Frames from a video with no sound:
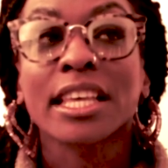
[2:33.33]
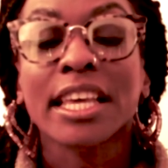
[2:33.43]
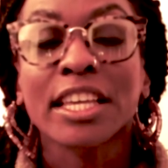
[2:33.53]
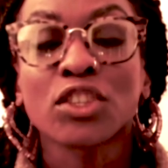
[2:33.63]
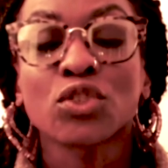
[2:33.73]

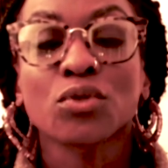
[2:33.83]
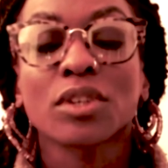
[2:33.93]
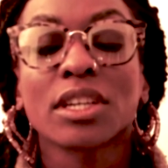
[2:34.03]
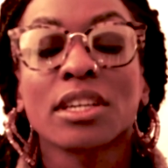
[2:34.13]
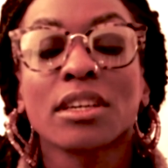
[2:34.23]

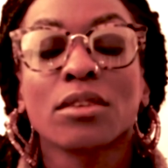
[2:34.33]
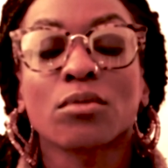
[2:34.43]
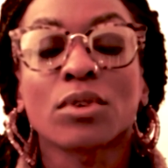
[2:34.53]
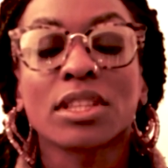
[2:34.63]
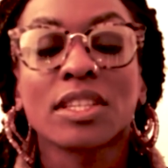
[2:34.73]
injury
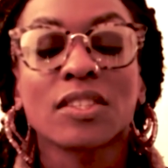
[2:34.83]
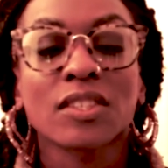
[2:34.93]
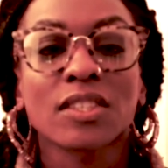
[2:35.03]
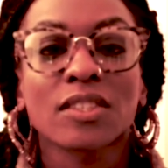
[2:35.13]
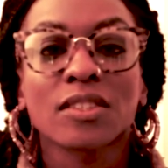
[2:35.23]

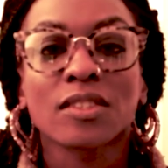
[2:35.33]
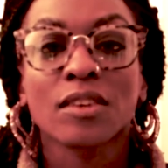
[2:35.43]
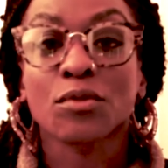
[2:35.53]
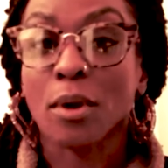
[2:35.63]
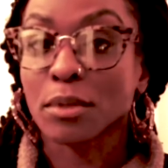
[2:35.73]
releases
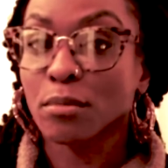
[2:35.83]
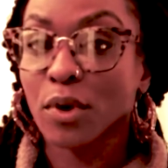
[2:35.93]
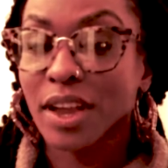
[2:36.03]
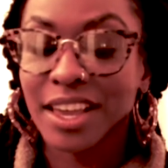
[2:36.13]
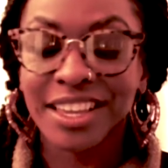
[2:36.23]
from the
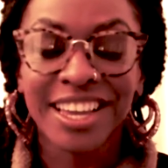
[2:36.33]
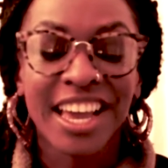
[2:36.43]
brain